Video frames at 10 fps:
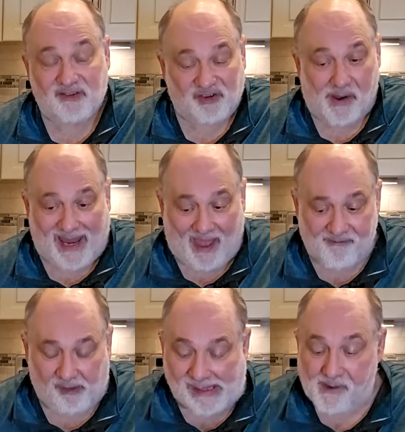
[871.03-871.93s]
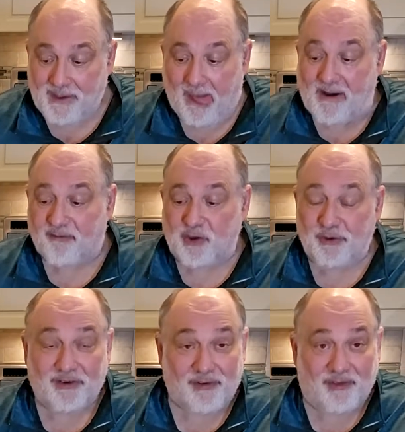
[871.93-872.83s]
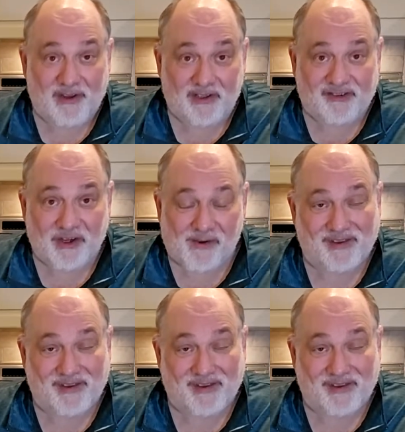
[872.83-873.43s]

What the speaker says: So I have a few different things here.